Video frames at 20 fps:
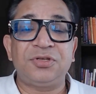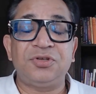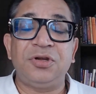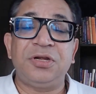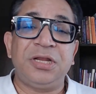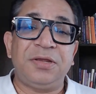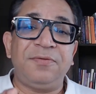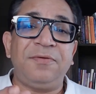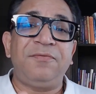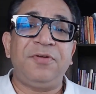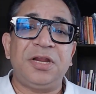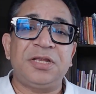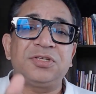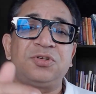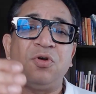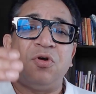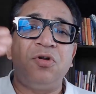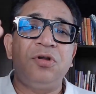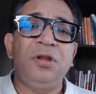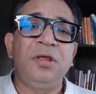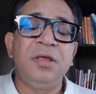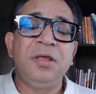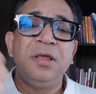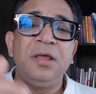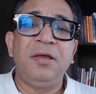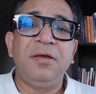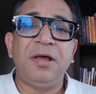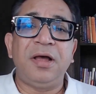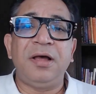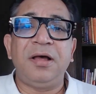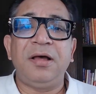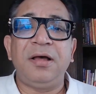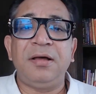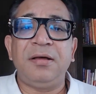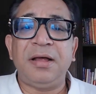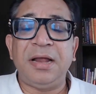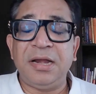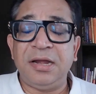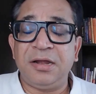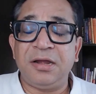So if it has gone
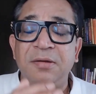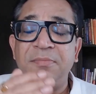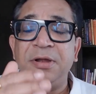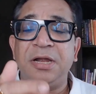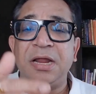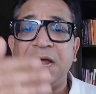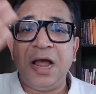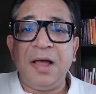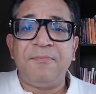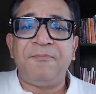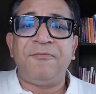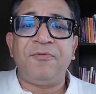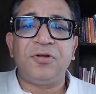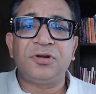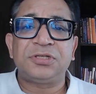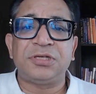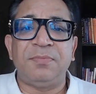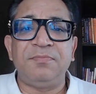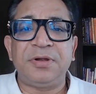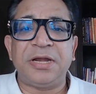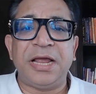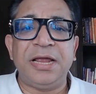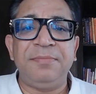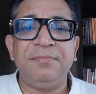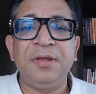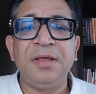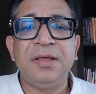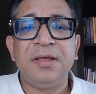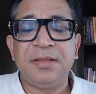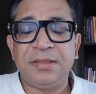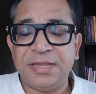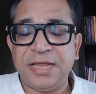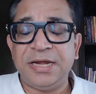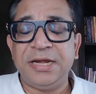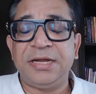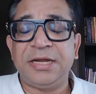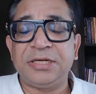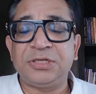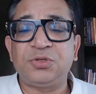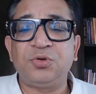a little bit up for some time, then
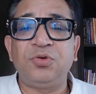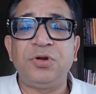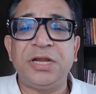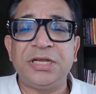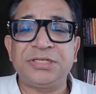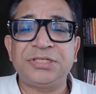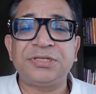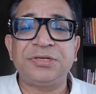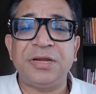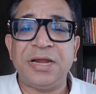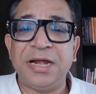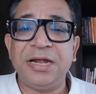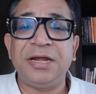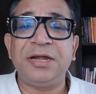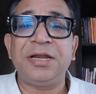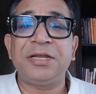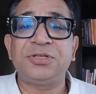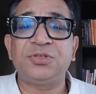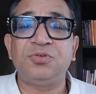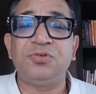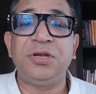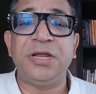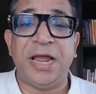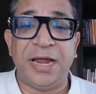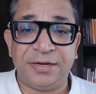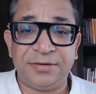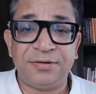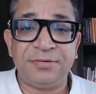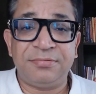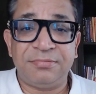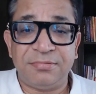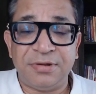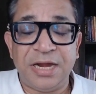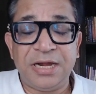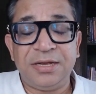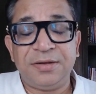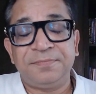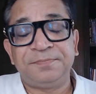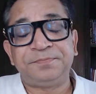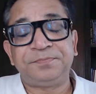it has to rest and it has to react,
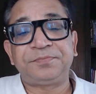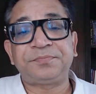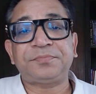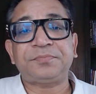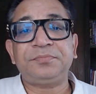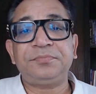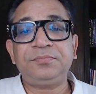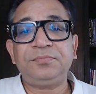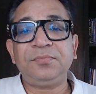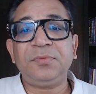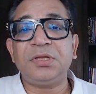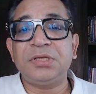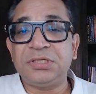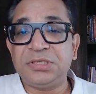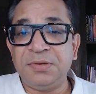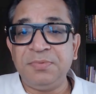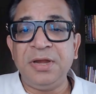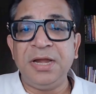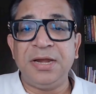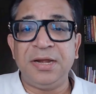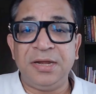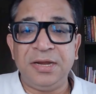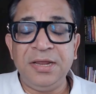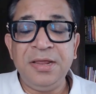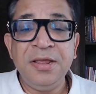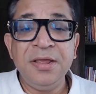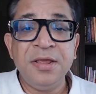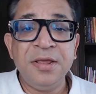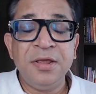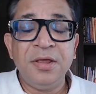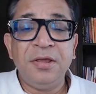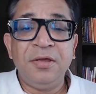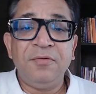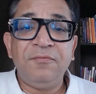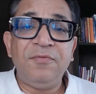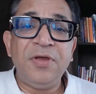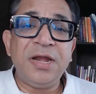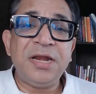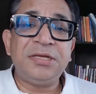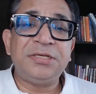right? Similarly,
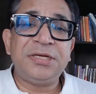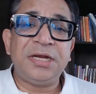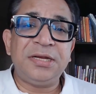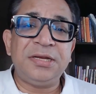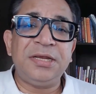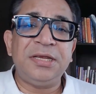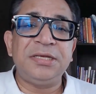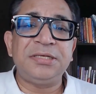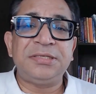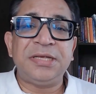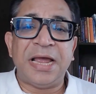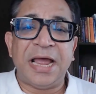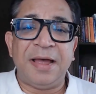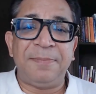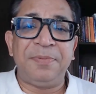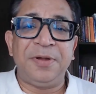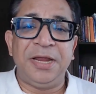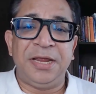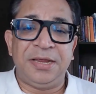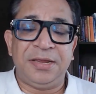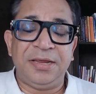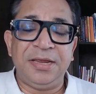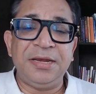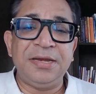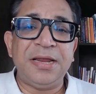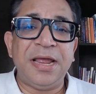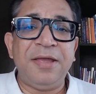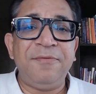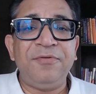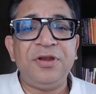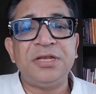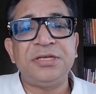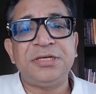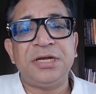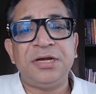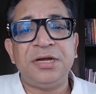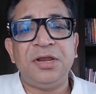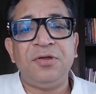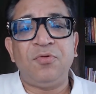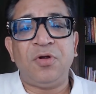when a journey is happening, in every
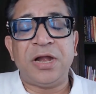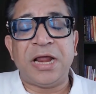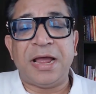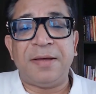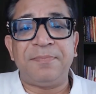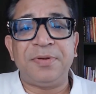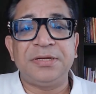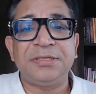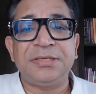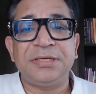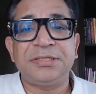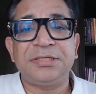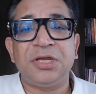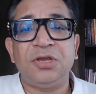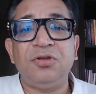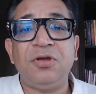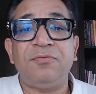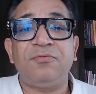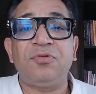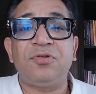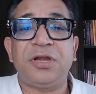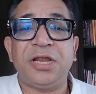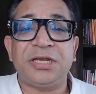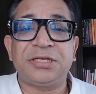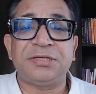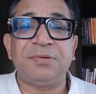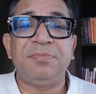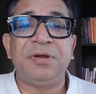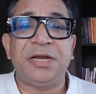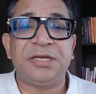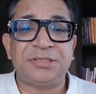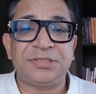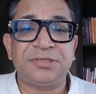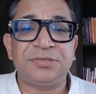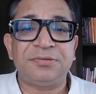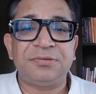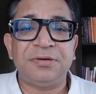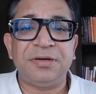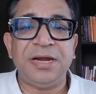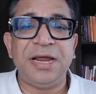journey what happens is you have to take some
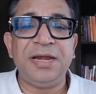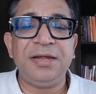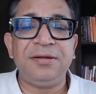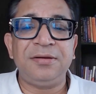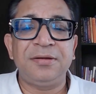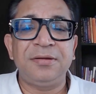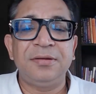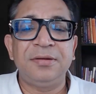rest, right?